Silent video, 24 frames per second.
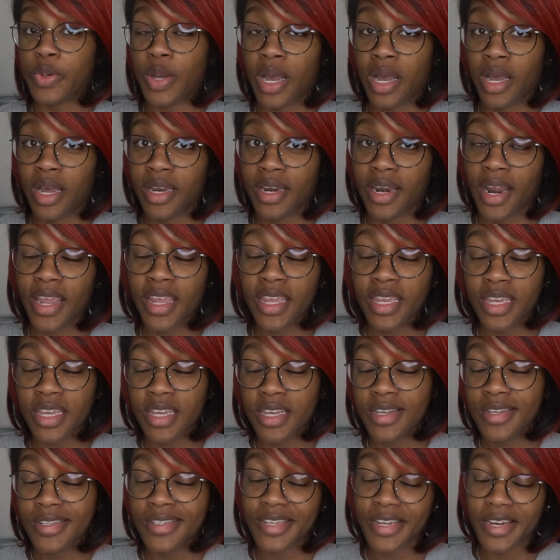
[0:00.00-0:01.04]

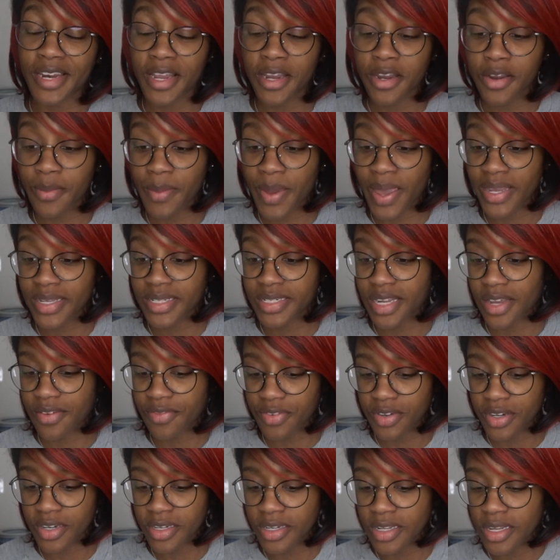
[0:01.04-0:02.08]
Nikes and Air Max,
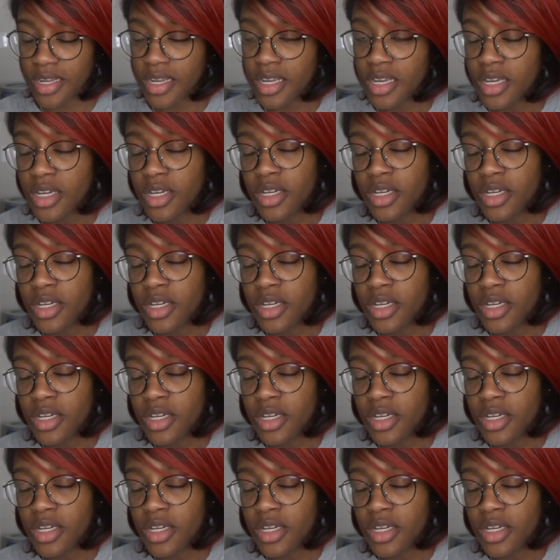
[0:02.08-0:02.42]
definitely.